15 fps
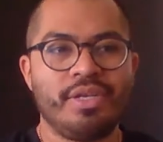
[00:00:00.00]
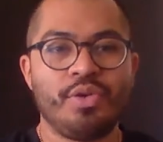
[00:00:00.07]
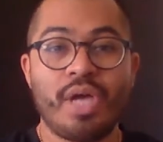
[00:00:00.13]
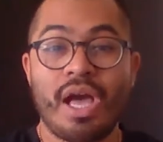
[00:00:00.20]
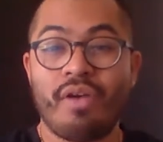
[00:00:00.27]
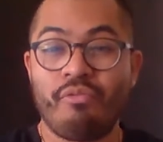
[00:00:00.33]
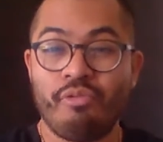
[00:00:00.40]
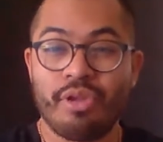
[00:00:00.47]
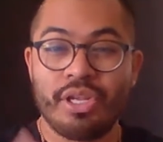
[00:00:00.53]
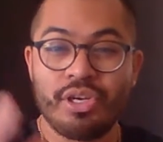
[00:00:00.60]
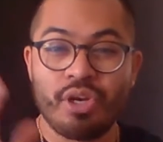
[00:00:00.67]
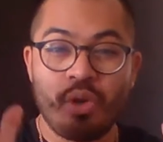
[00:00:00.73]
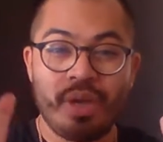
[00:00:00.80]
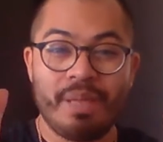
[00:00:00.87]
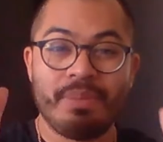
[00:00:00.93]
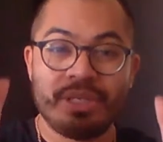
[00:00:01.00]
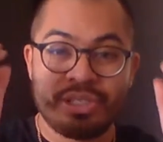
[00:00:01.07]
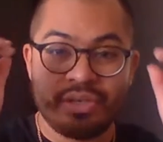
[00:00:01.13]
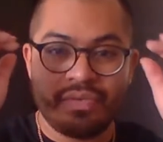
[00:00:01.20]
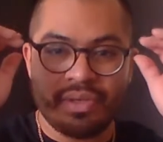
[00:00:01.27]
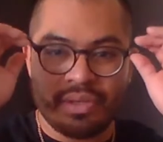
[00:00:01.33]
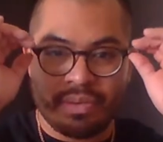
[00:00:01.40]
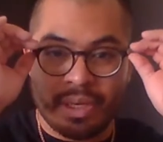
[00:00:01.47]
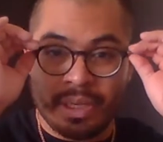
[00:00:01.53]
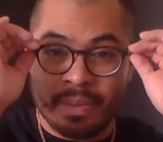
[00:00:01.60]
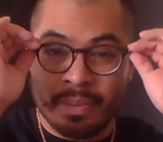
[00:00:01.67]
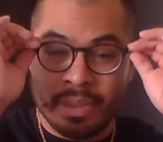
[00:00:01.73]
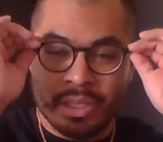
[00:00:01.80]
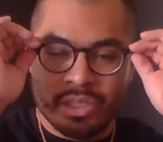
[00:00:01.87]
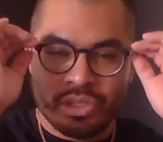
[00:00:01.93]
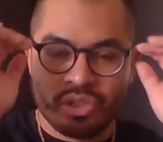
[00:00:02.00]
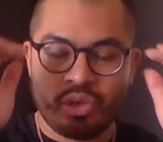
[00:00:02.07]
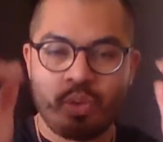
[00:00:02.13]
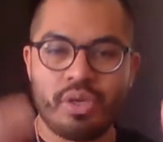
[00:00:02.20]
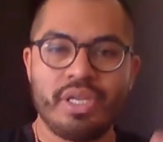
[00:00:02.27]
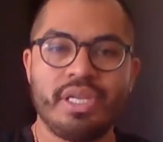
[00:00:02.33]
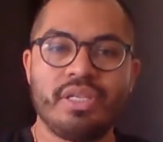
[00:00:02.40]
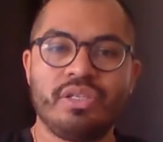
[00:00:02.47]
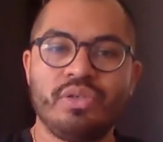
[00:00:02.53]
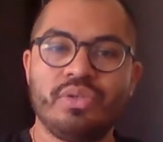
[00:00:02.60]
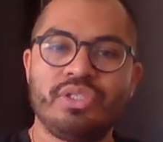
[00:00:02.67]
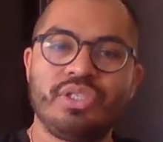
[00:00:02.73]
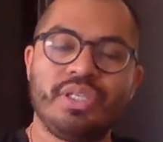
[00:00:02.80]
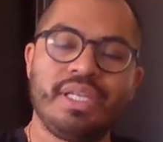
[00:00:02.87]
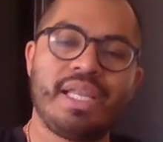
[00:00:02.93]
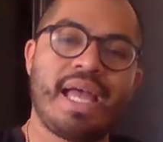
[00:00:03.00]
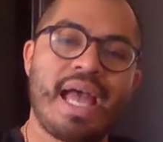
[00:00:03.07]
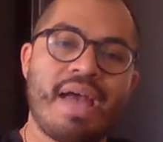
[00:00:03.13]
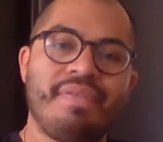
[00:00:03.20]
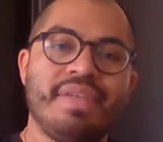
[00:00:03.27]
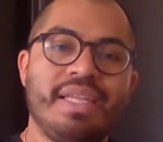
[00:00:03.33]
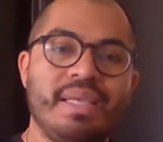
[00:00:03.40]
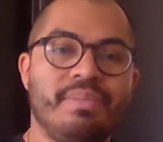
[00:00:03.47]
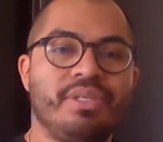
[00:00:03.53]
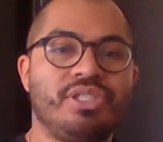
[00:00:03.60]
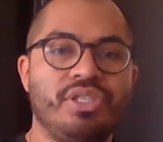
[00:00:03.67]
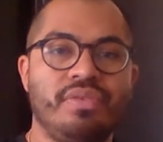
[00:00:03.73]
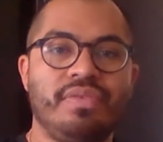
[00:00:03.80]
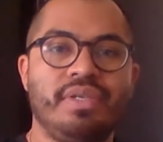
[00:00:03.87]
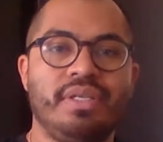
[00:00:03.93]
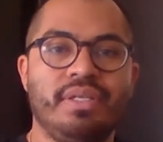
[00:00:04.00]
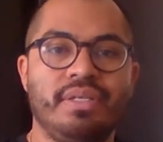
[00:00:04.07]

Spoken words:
you have really no image of it, right? So what you need to do is you need to have an image of it.